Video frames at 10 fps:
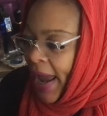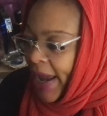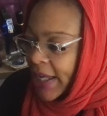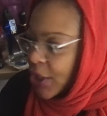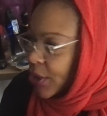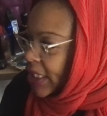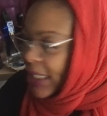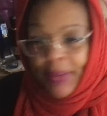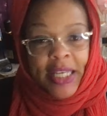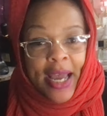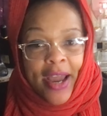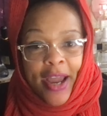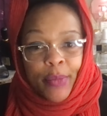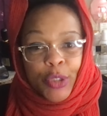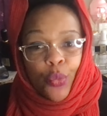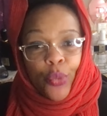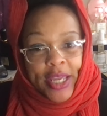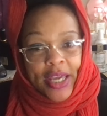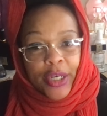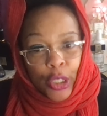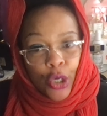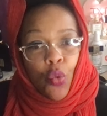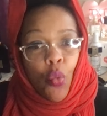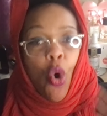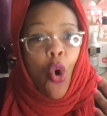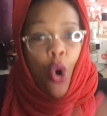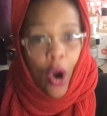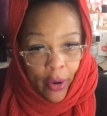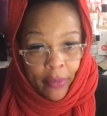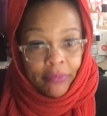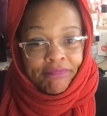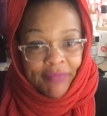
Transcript: and you sometimes we get a little warm